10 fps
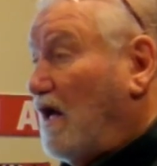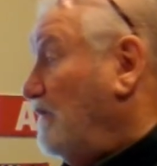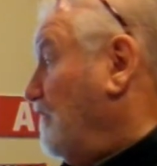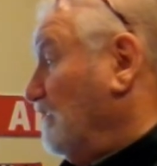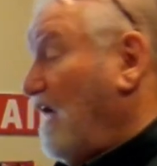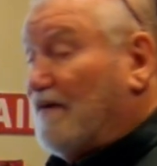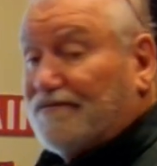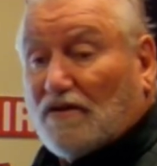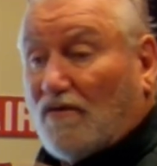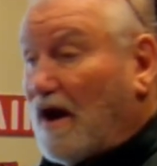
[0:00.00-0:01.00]
the
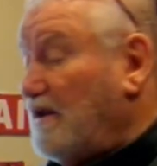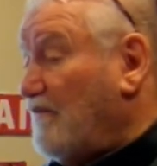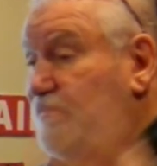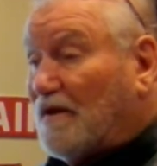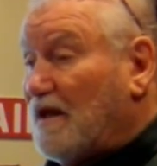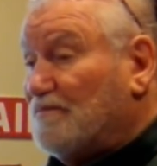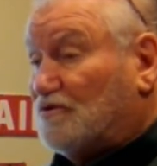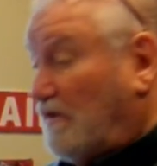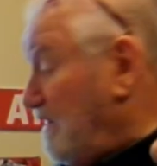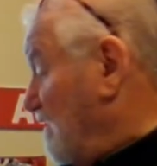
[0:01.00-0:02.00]
left, the right, and everybody in
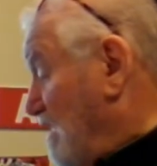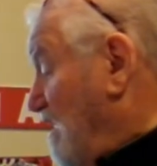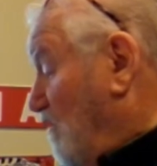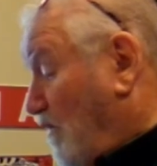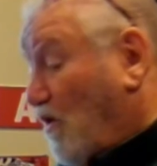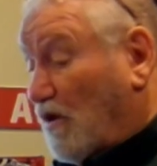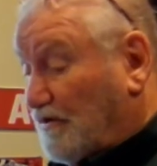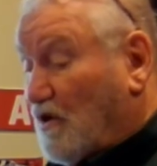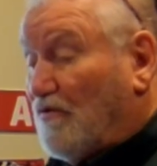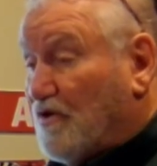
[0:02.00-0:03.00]
between, we all
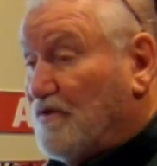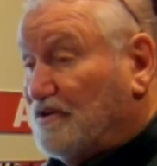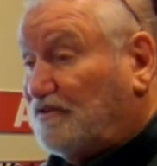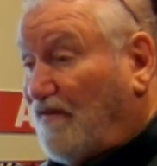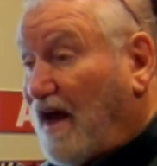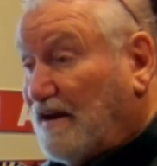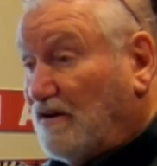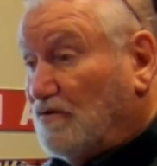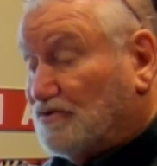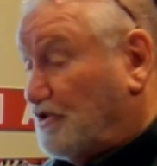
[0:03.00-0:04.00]
know there is fake news.